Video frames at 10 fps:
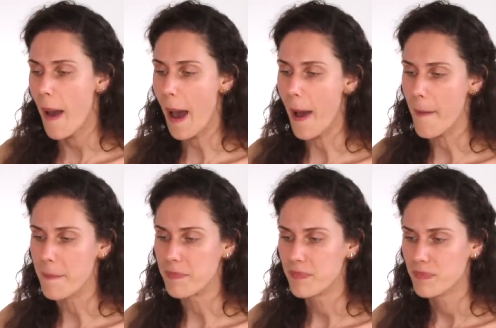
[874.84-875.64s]

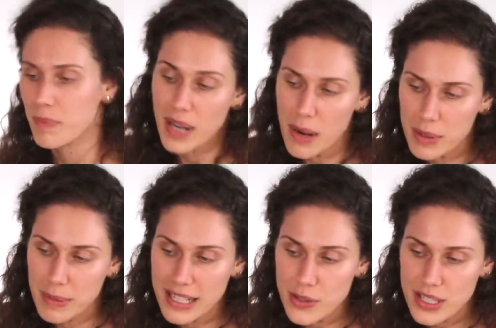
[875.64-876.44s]
Um, but I would
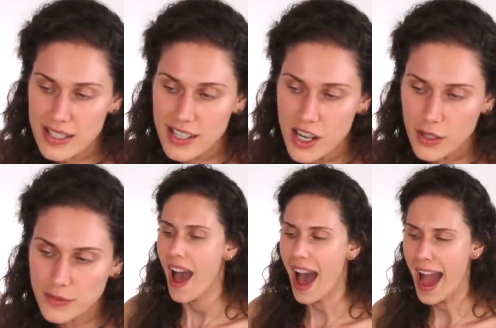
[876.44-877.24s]
be interested to know.
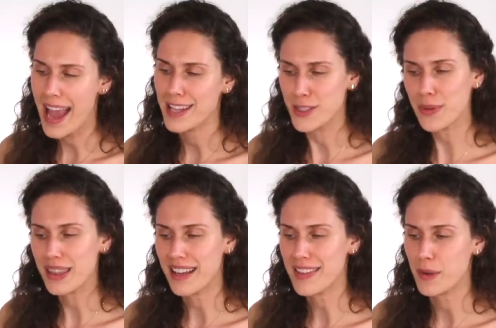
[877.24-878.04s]
I do
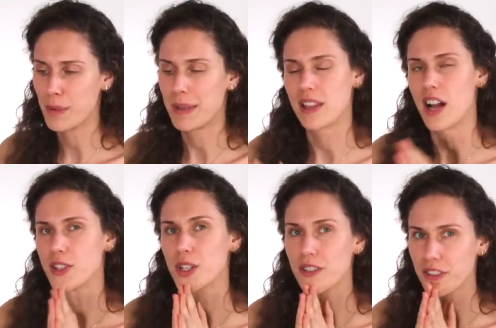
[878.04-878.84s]
think that it would be
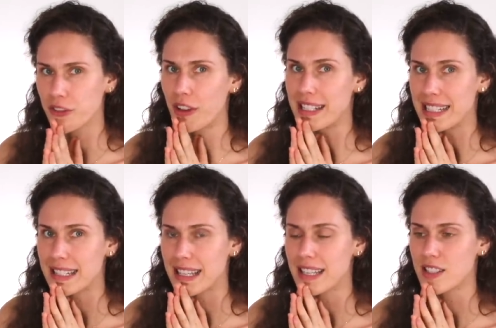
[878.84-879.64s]
logical for Fenty
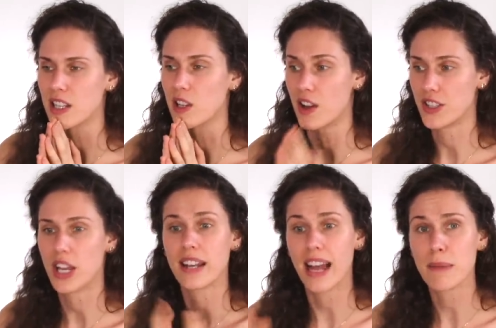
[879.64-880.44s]
Skin to launch
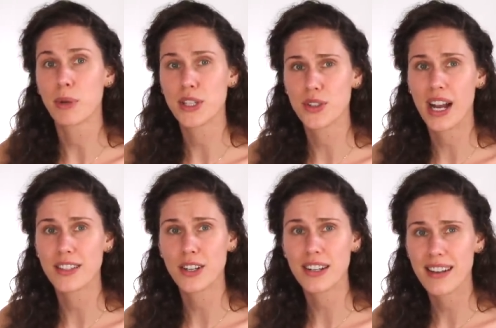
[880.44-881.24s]
a night
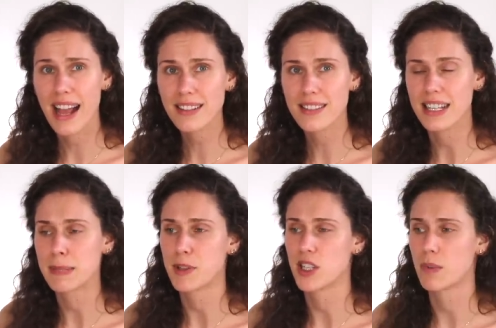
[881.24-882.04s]
moisturizer next,
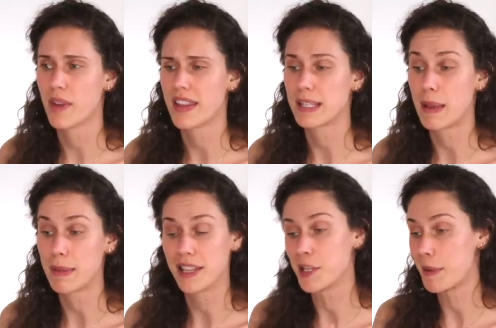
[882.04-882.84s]
especially one that's
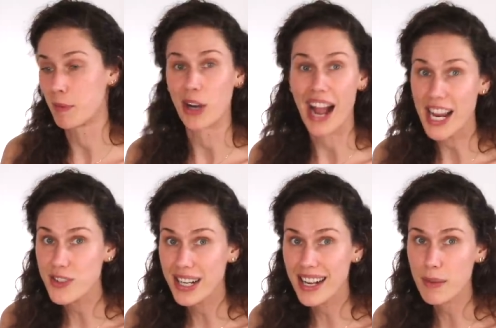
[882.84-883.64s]
maybe a little bit more
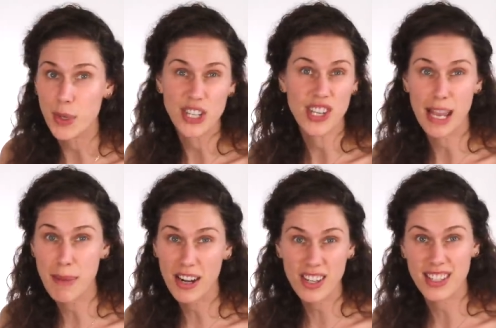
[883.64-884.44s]
hydrating with shea
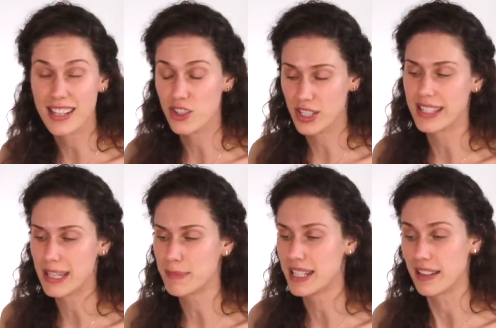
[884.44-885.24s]
butter since she
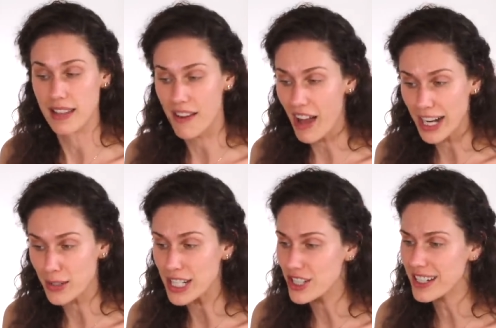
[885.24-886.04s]
seems to love
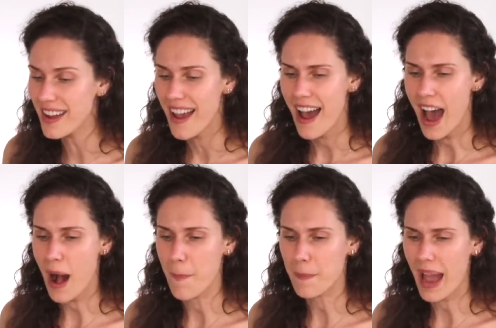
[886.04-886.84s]
hydration.
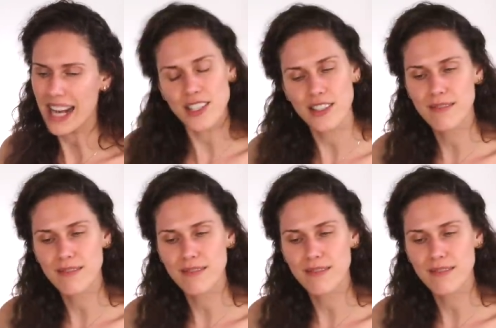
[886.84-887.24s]
Um, I'm